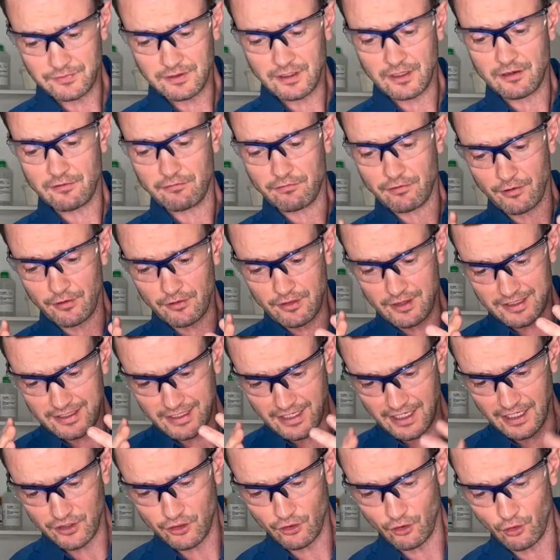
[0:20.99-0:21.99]
for the
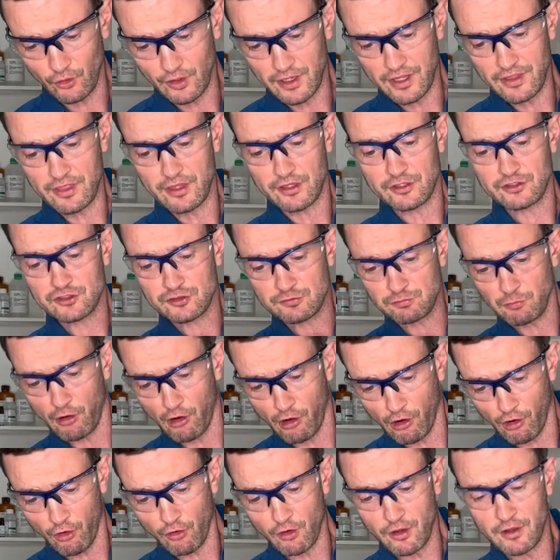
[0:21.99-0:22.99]
candle in the
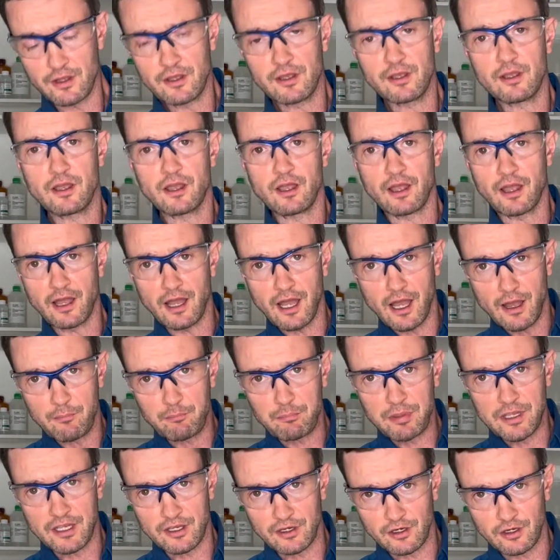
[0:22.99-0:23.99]
small
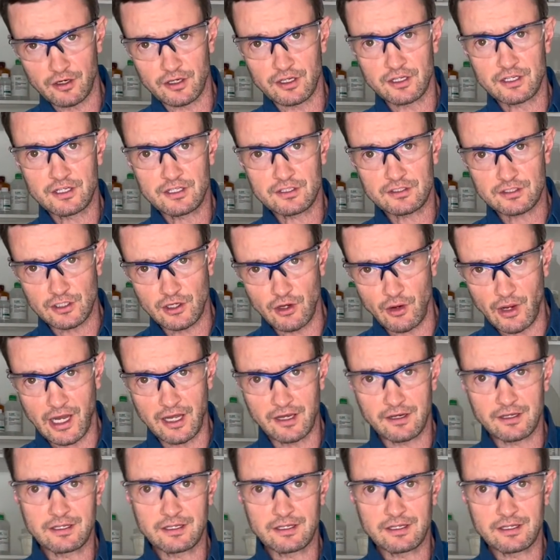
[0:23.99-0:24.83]
beaker to go out.